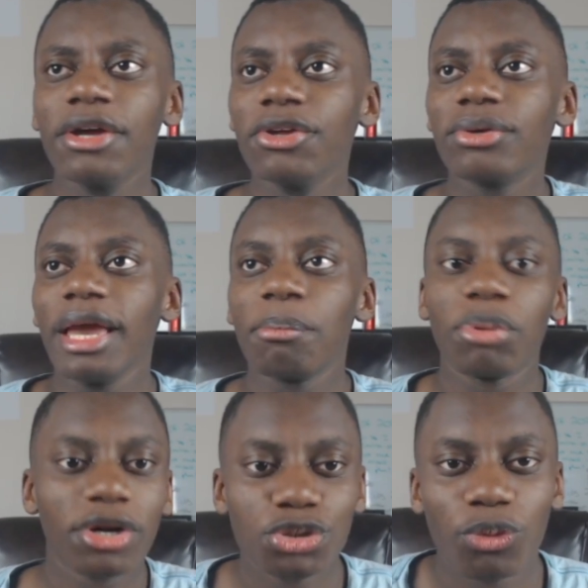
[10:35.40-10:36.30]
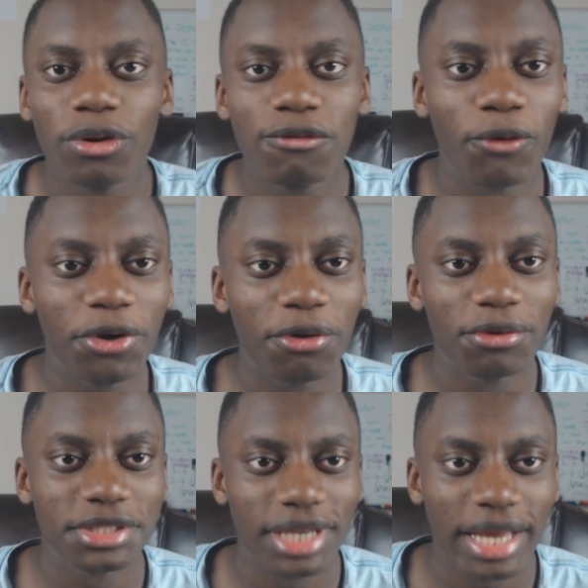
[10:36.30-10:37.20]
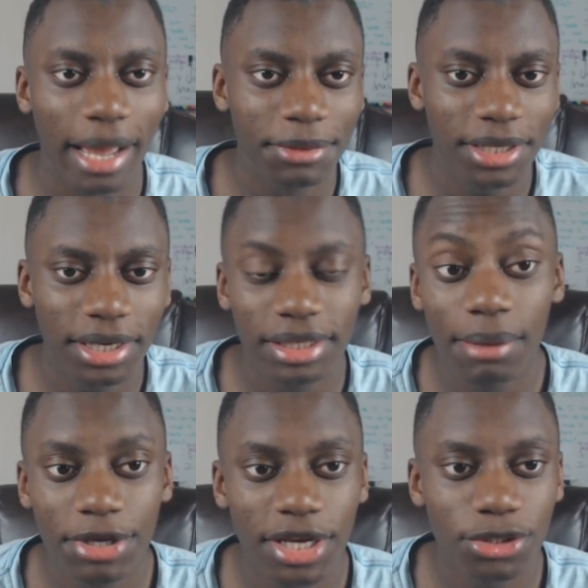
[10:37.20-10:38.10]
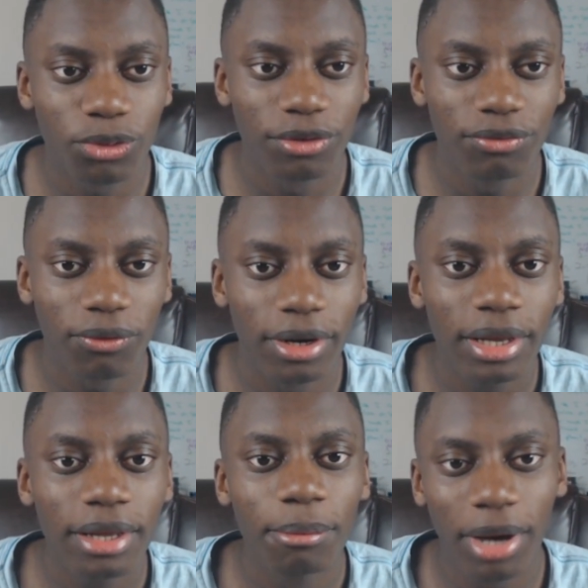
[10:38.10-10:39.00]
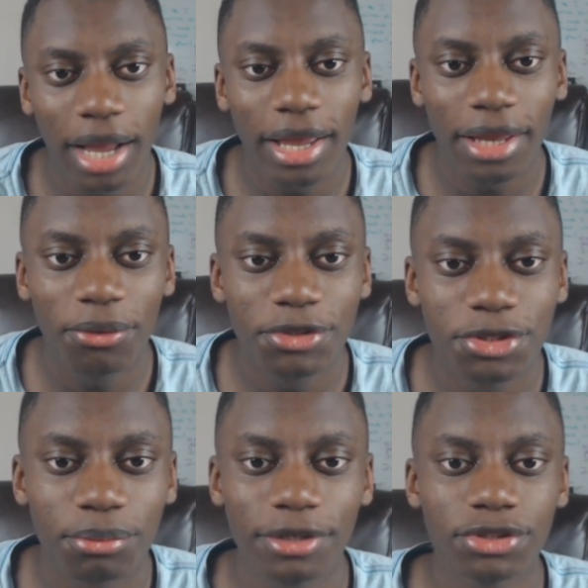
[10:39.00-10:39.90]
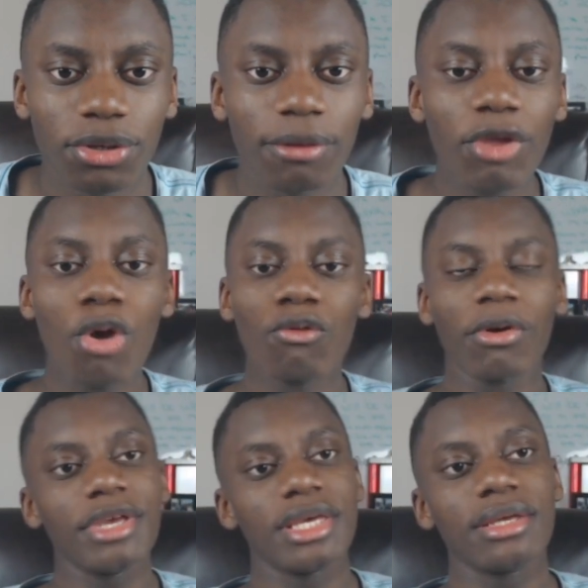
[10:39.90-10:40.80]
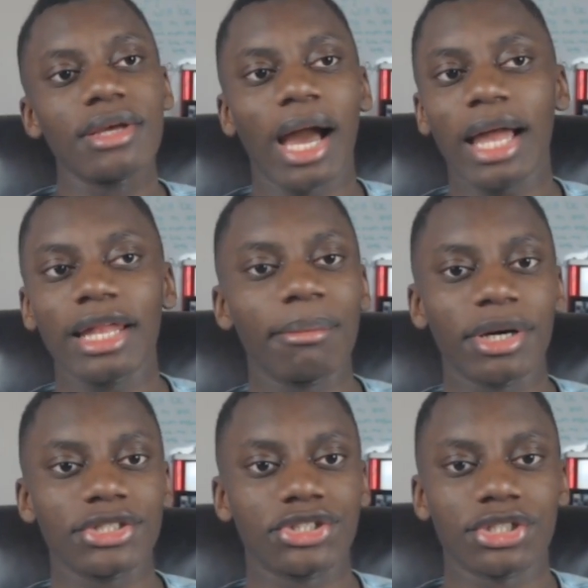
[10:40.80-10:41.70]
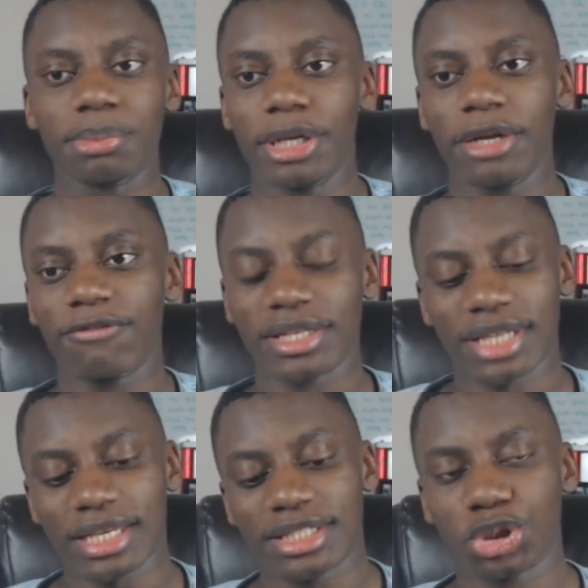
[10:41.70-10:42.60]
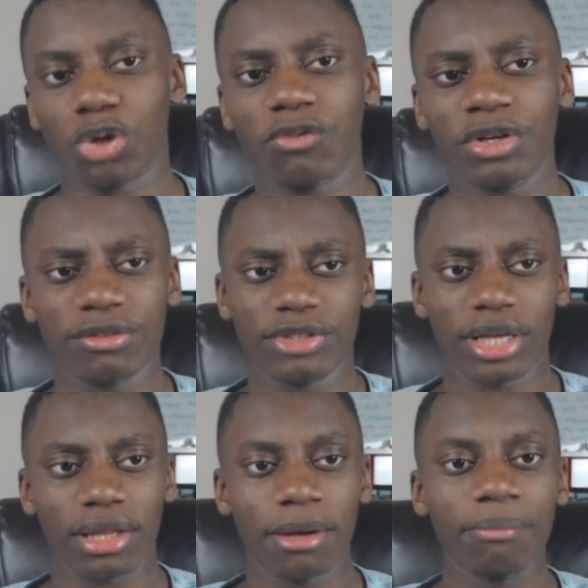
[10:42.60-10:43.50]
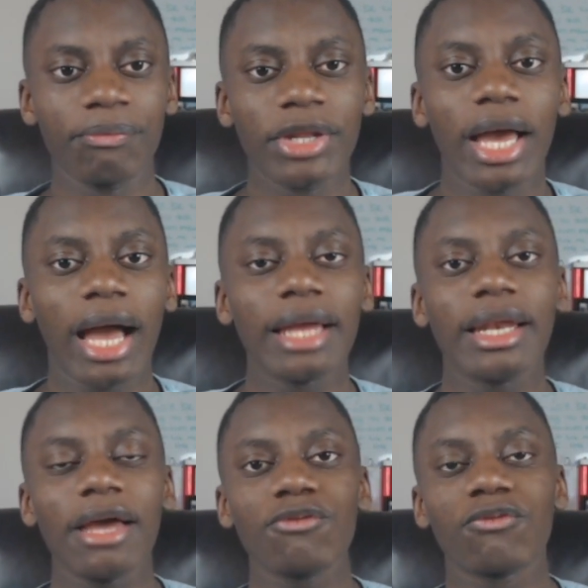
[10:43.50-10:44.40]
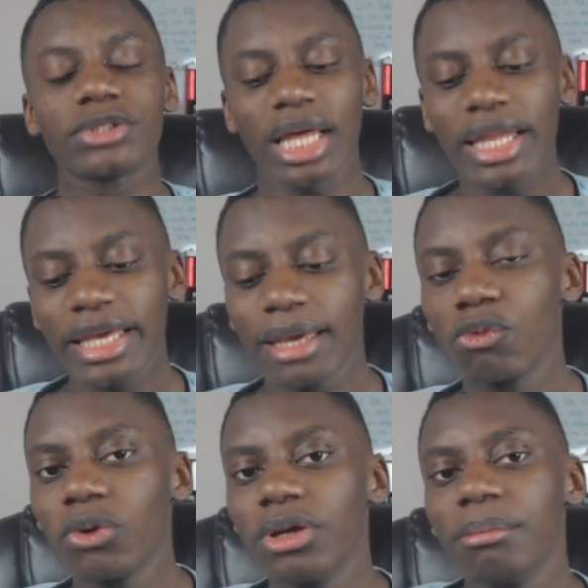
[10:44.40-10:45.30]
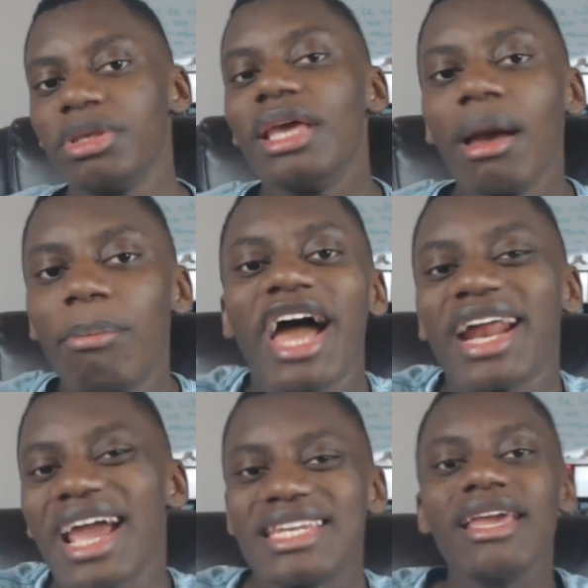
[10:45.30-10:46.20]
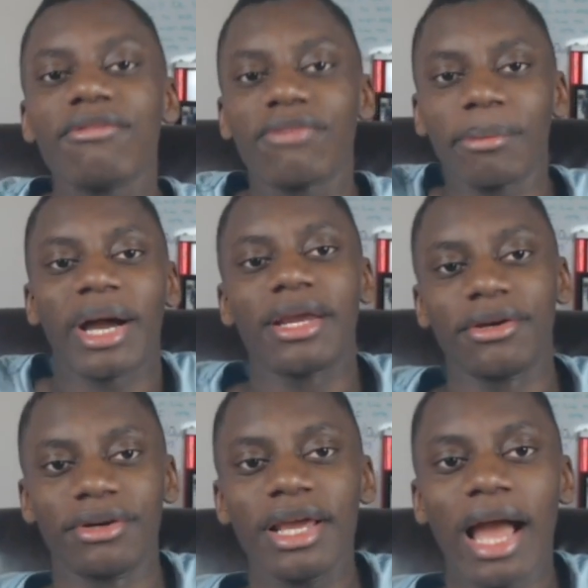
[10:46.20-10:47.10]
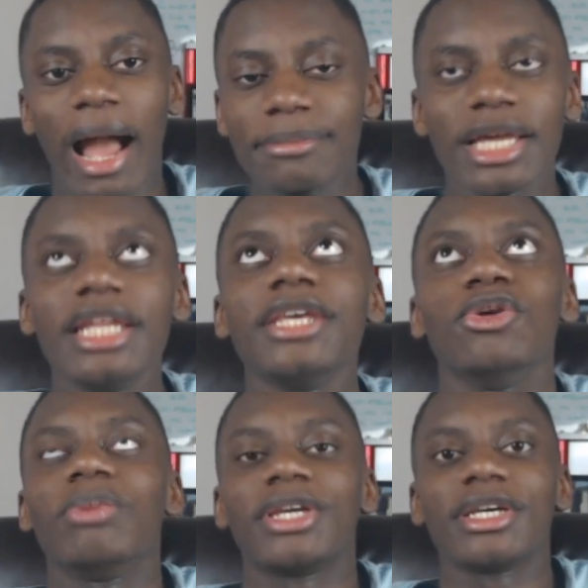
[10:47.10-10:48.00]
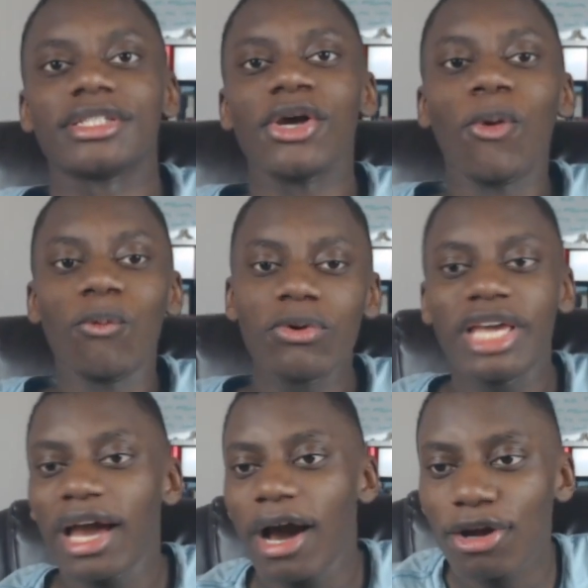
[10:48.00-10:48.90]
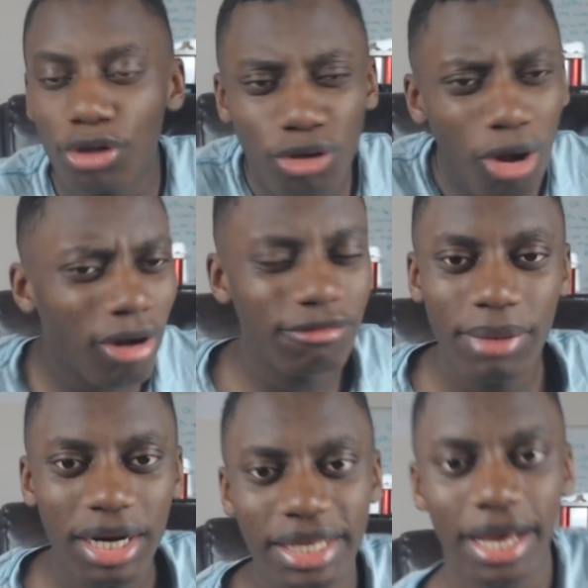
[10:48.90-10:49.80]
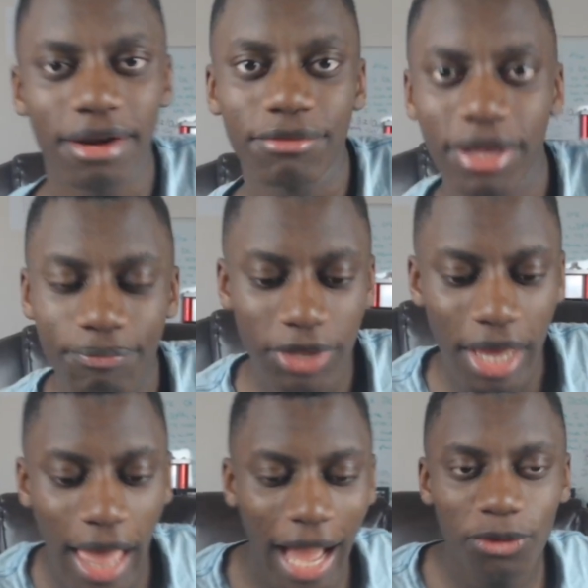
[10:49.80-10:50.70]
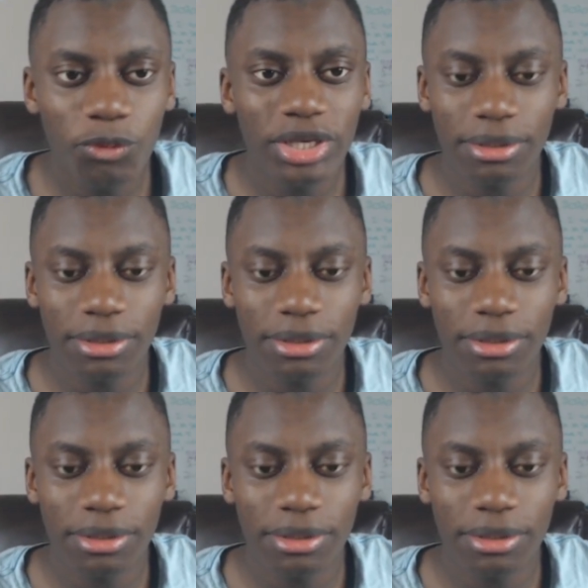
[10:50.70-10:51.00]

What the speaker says: You can't put a 24-year-old as a captain, and Kimmich is 24. But I know what you mean. So for me, Alaba has just been a fantastic servant of the club. And selling him wouldn't be a bad idea for Bayern. I'm telling you, because we'll get a lot of money out of him, and we